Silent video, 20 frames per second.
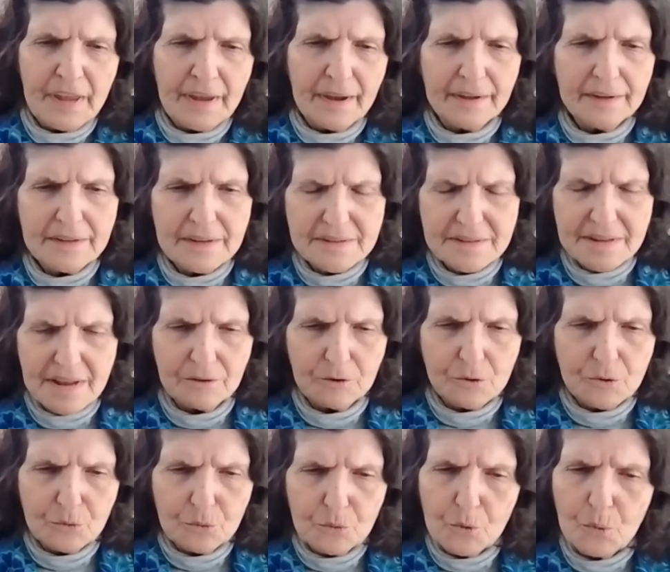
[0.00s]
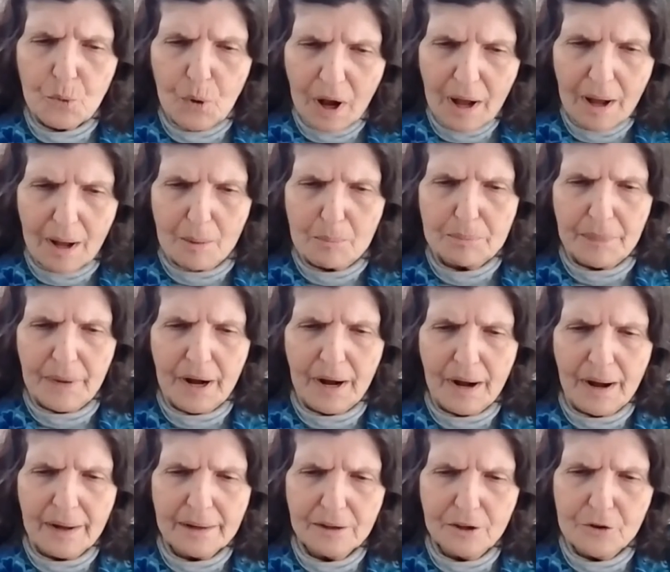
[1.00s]
And as I grew up,
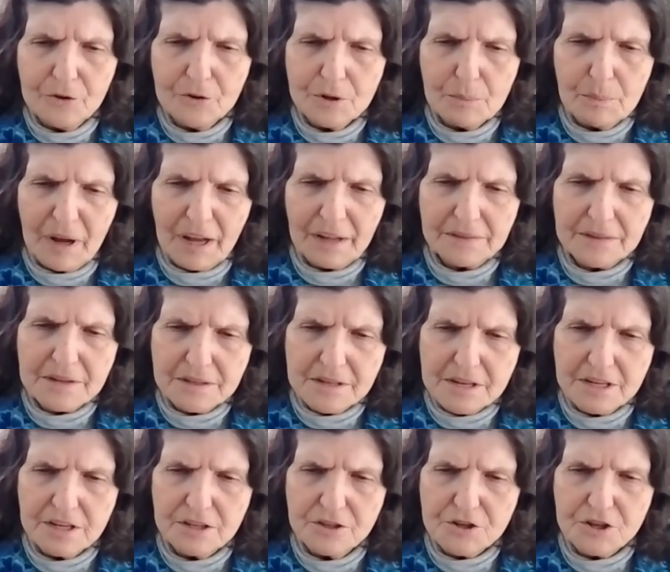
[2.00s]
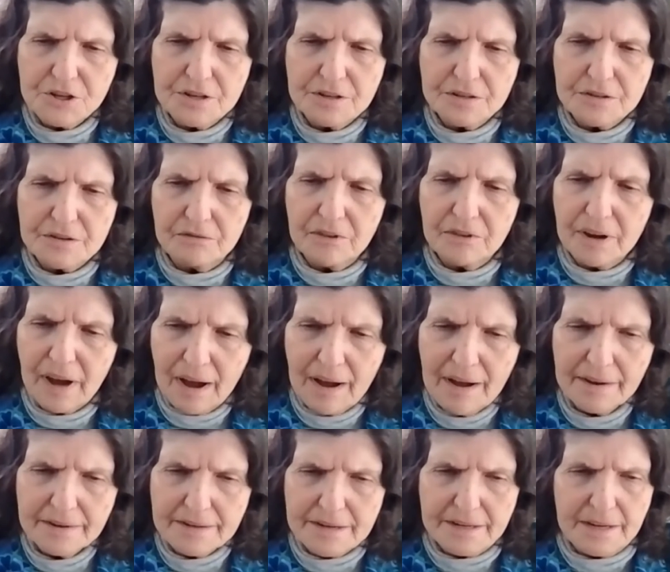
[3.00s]
I learned about the teachings of
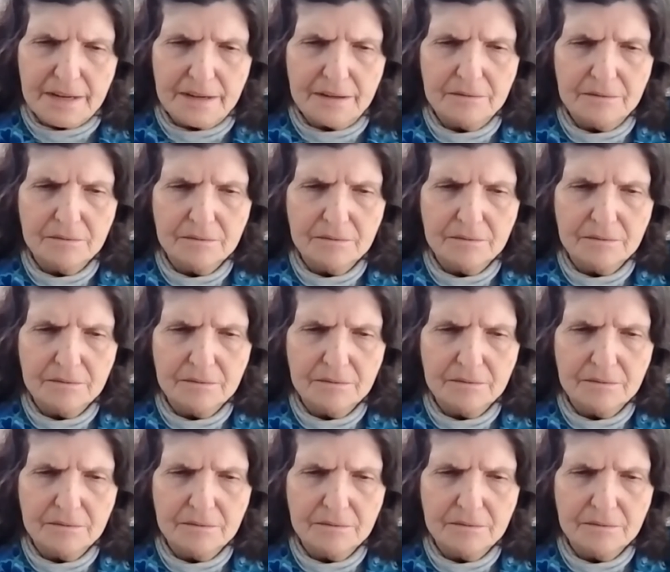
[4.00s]
Gandhi,